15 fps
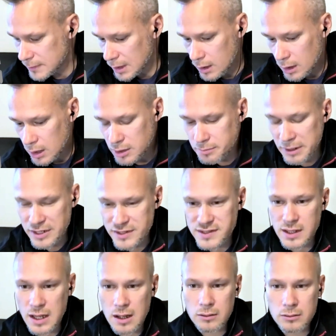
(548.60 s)
it may
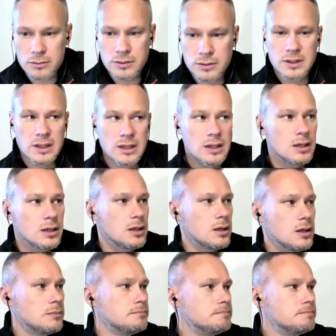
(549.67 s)
sound a